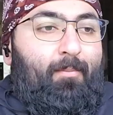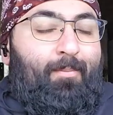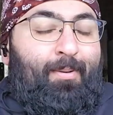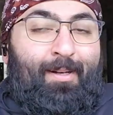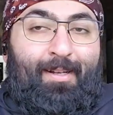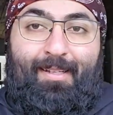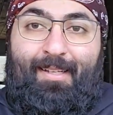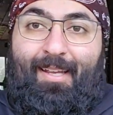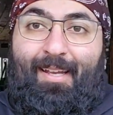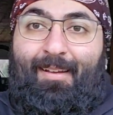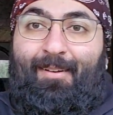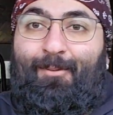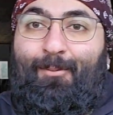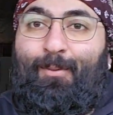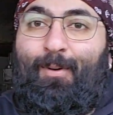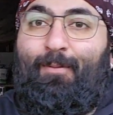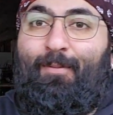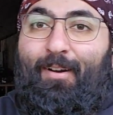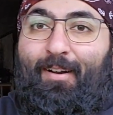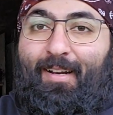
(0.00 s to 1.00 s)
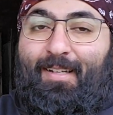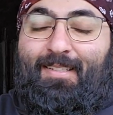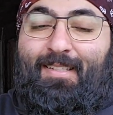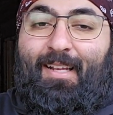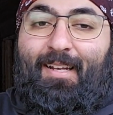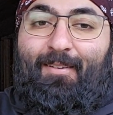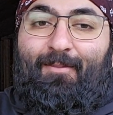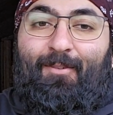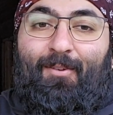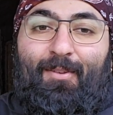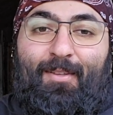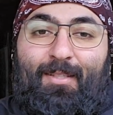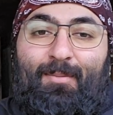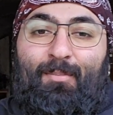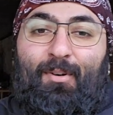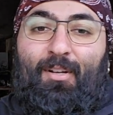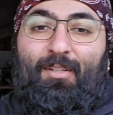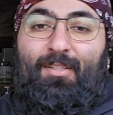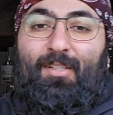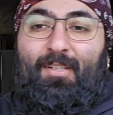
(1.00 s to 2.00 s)
But yeah, we're very excited for this
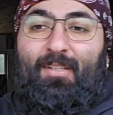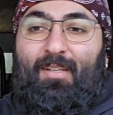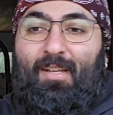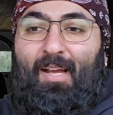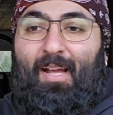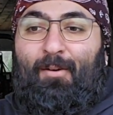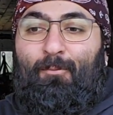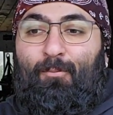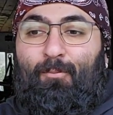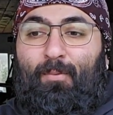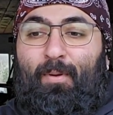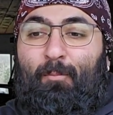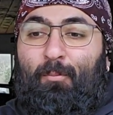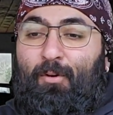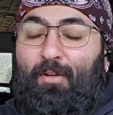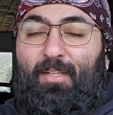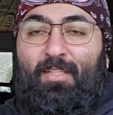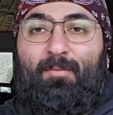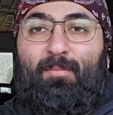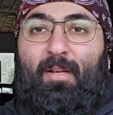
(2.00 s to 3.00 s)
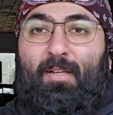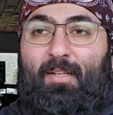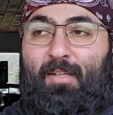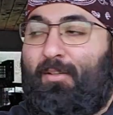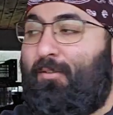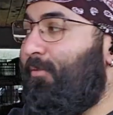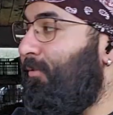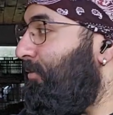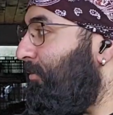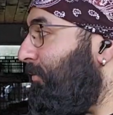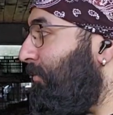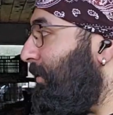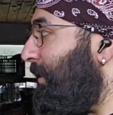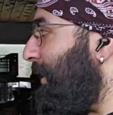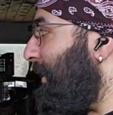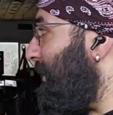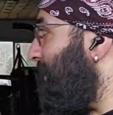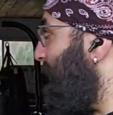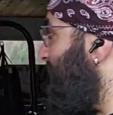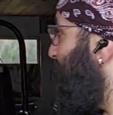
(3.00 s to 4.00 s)
project. We weren't expecting to get